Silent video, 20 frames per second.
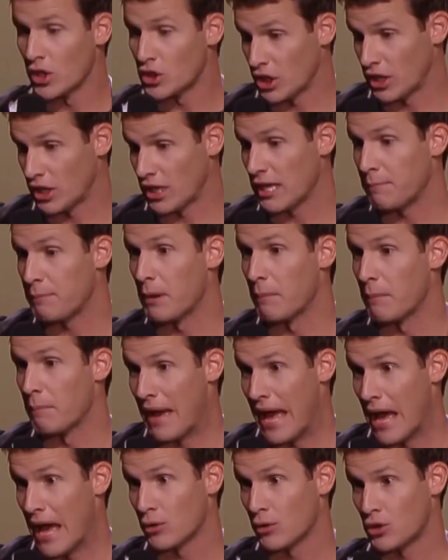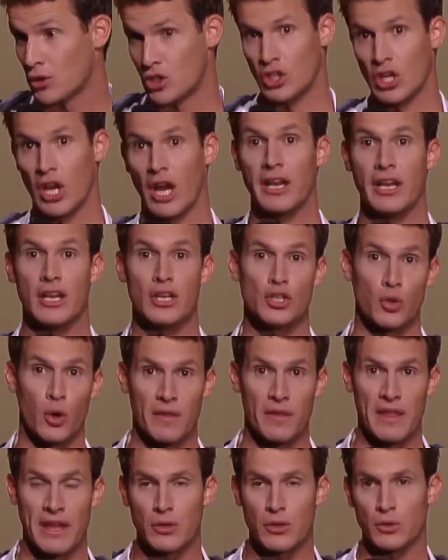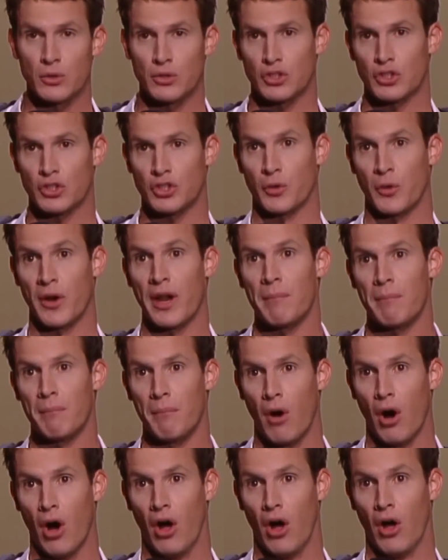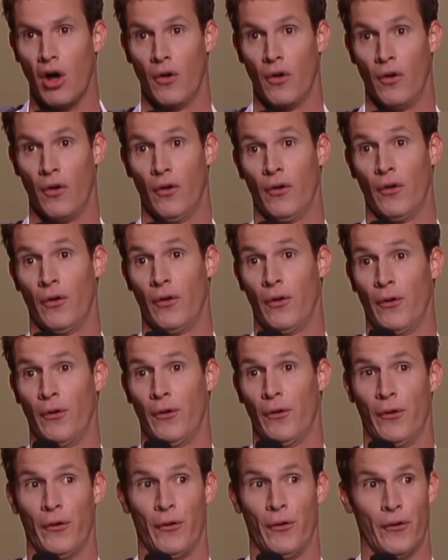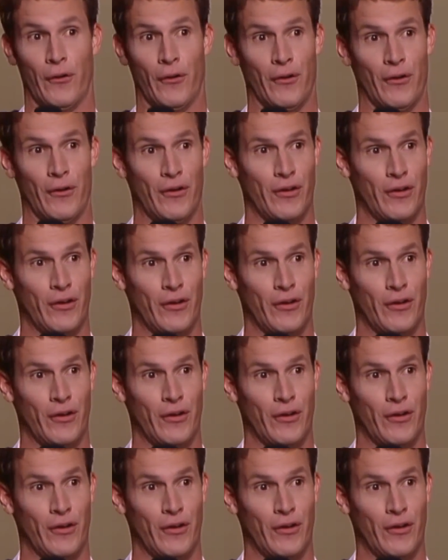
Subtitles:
Why don't you keep your mouth shut and enjoy that new strip mall? Ooh.